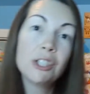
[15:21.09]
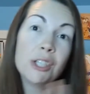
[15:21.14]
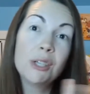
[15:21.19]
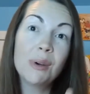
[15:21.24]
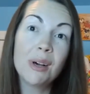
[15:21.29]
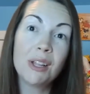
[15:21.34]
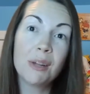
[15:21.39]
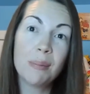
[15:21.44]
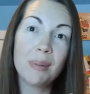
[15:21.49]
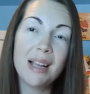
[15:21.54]

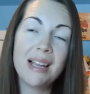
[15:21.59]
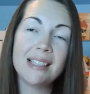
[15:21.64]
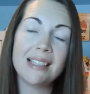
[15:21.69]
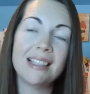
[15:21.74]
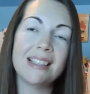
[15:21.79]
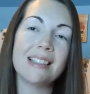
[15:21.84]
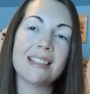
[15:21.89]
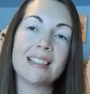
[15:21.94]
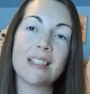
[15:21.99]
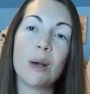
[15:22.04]
two other
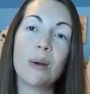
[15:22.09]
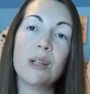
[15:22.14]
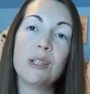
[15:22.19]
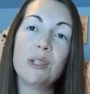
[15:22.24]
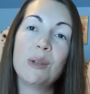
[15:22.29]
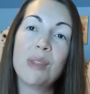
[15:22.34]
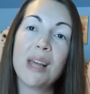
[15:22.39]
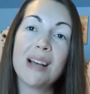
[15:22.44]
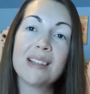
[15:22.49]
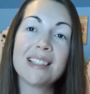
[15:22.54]
places. So in
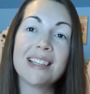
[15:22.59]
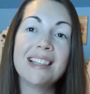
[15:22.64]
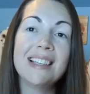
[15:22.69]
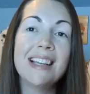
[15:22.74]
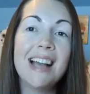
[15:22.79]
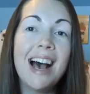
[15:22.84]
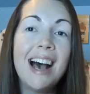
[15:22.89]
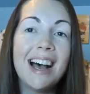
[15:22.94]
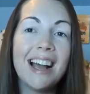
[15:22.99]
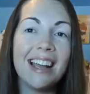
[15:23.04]

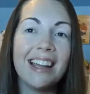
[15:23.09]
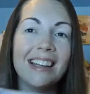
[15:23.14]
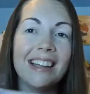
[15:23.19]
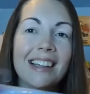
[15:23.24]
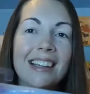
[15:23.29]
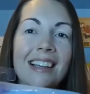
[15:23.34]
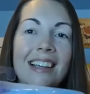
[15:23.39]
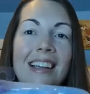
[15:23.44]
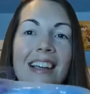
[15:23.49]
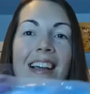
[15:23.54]

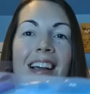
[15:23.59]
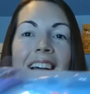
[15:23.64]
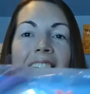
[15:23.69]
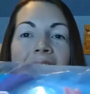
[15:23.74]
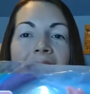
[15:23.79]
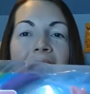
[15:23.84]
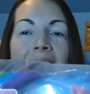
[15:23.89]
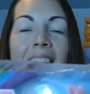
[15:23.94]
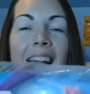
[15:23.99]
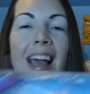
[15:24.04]
2009,
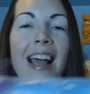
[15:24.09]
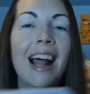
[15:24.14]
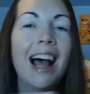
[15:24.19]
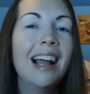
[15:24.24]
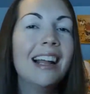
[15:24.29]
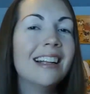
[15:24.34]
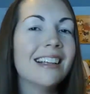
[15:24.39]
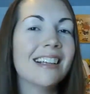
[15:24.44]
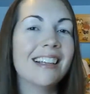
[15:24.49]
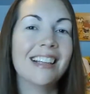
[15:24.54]
and
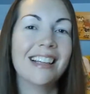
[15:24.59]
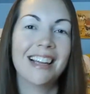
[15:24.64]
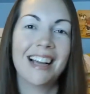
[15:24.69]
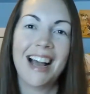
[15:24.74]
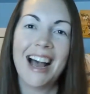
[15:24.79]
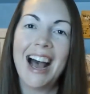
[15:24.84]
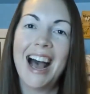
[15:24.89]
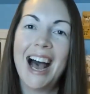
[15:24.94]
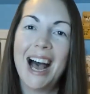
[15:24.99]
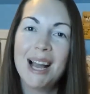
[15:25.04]
I,
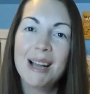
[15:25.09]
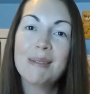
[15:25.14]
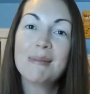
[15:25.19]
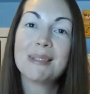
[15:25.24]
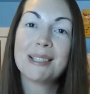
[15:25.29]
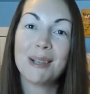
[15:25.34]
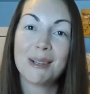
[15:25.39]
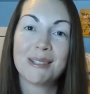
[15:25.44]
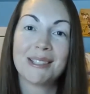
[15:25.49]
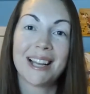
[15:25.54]
I am
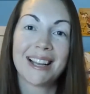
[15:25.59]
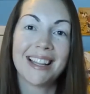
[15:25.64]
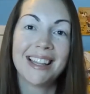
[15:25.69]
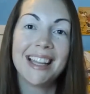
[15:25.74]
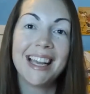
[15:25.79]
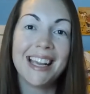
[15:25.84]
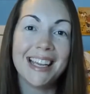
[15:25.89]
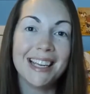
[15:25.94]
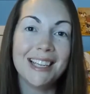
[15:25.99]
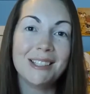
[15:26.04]
so stuck
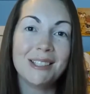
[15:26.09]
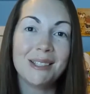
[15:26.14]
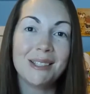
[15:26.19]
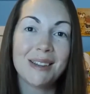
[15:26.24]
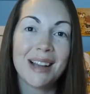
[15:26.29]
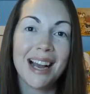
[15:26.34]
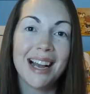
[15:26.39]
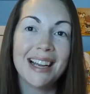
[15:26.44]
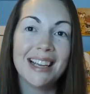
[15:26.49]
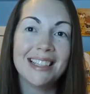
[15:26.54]
in the 80s, you
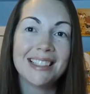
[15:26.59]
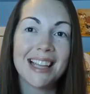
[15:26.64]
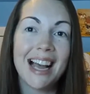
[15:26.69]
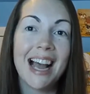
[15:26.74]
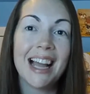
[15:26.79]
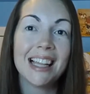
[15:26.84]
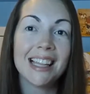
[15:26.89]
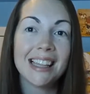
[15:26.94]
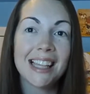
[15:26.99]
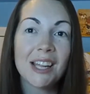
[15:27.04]
guys.
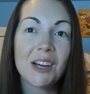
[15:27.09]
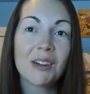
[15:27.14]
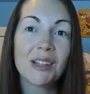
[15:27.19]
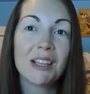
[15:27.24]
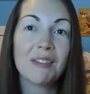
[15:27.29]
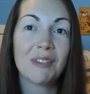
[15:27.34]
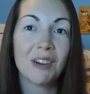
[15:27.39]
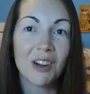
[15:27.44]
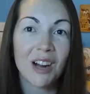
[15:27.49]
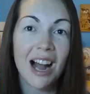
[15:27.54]
I
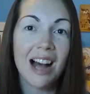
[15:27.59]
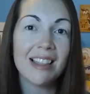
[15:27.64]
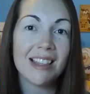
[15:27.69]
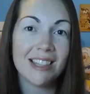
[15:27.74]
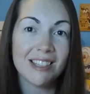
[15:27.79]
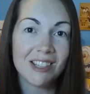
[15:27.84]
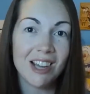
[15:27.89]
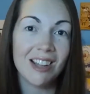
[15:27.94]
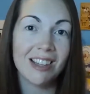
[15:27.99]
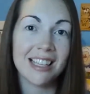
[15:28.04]
literally forgot
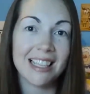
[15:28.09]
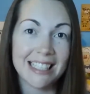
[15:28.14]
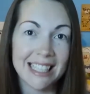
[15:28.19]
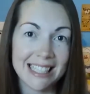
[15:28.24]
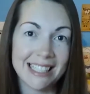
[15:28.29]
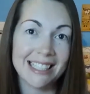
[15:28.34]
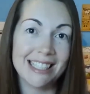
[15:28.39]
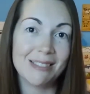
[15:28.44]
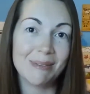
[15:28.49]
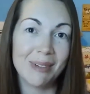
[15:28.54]
this doll
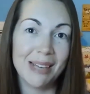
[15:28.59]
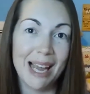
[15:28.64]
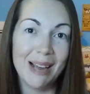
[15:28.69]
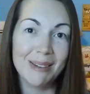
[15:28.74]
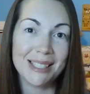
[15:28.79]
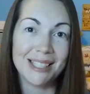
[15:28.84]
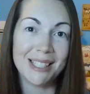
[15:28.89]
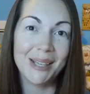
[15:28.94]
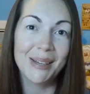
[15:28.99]
existed when I was